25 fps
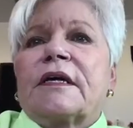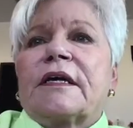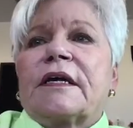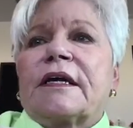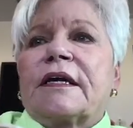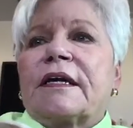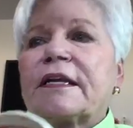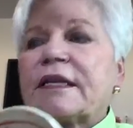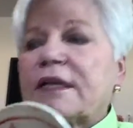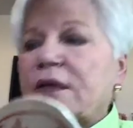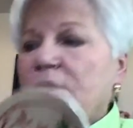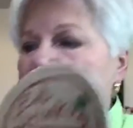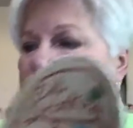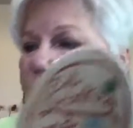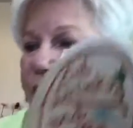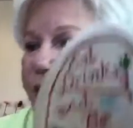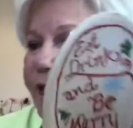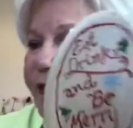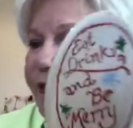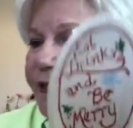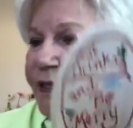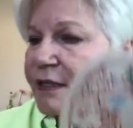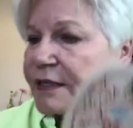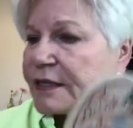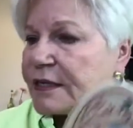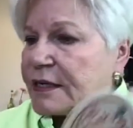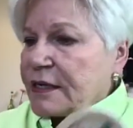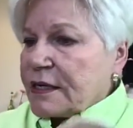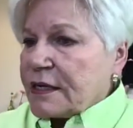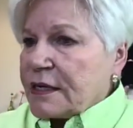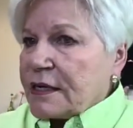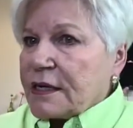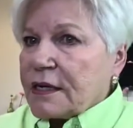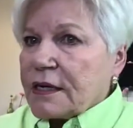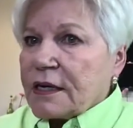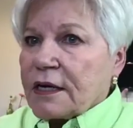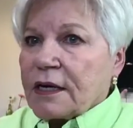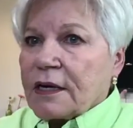anyway,
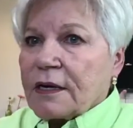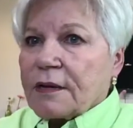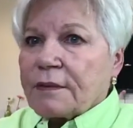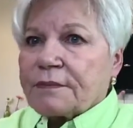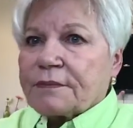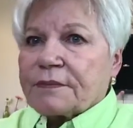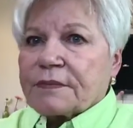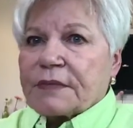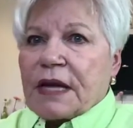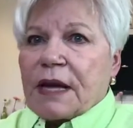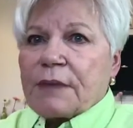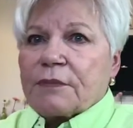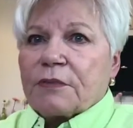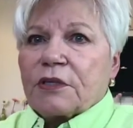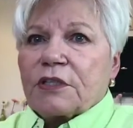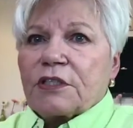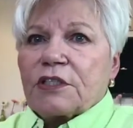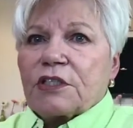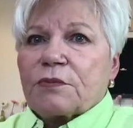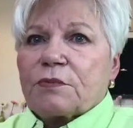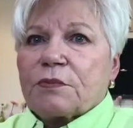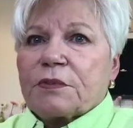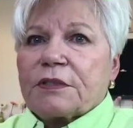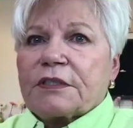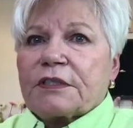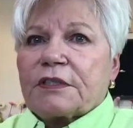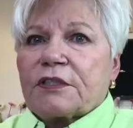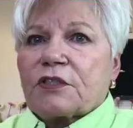I'm going to split the